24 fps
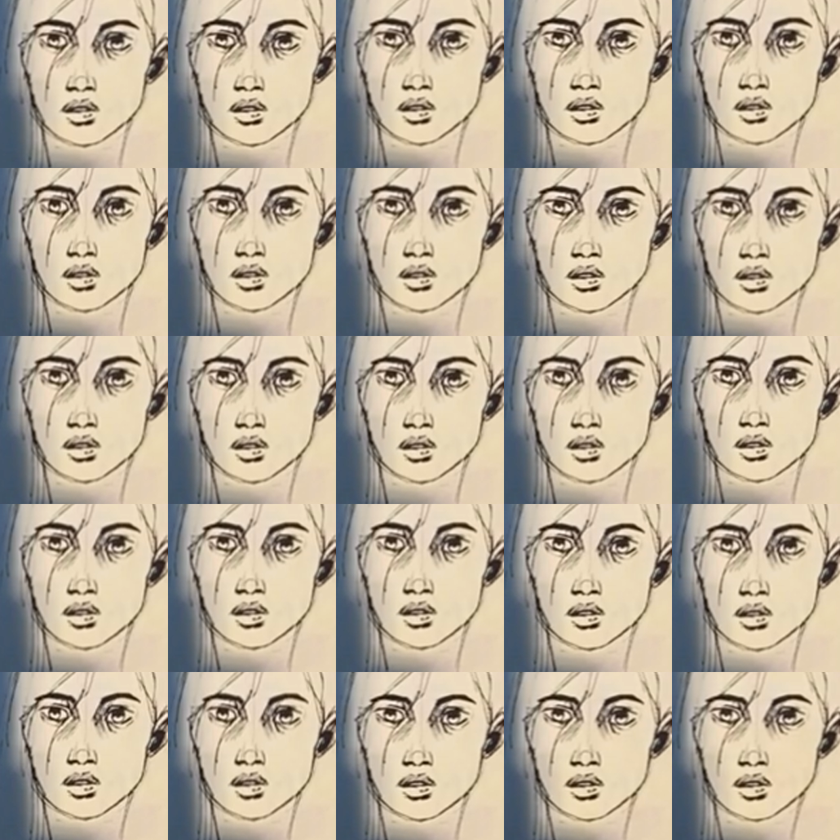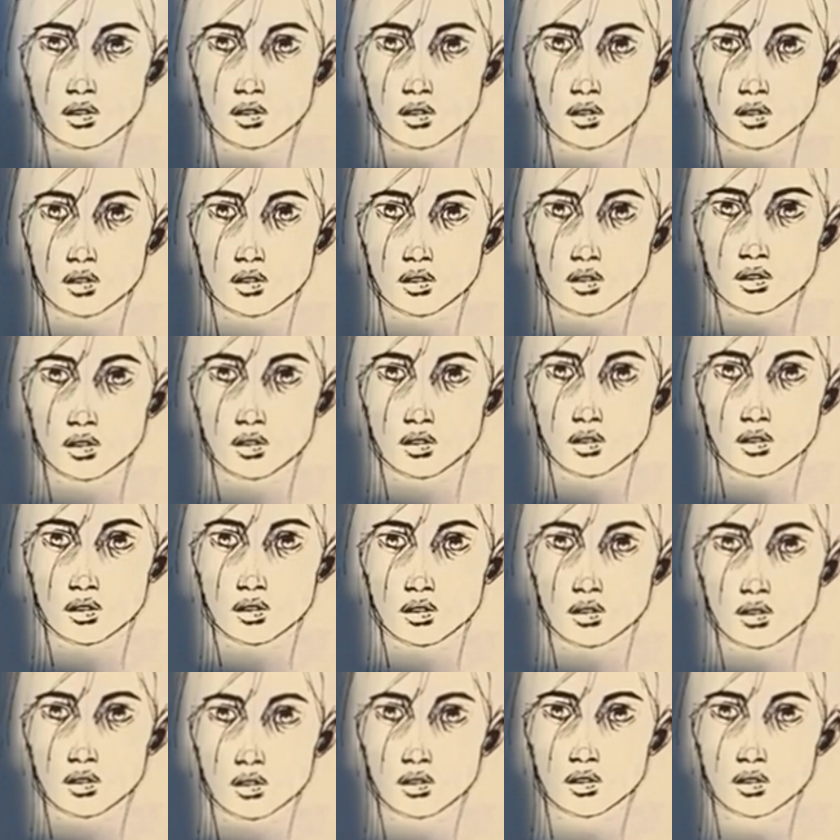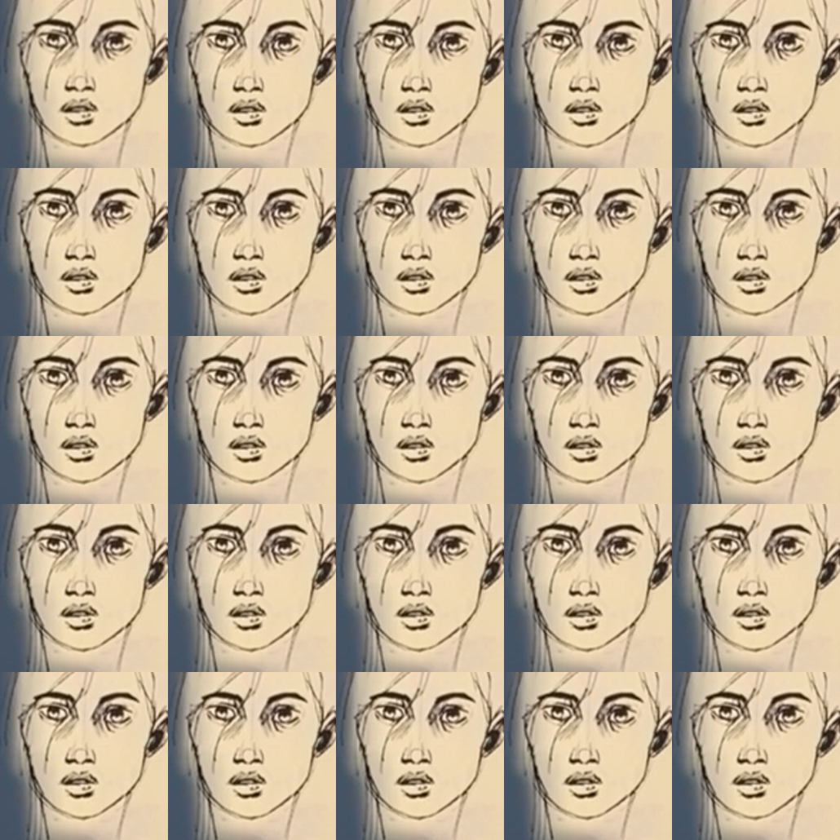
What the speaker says: (silence)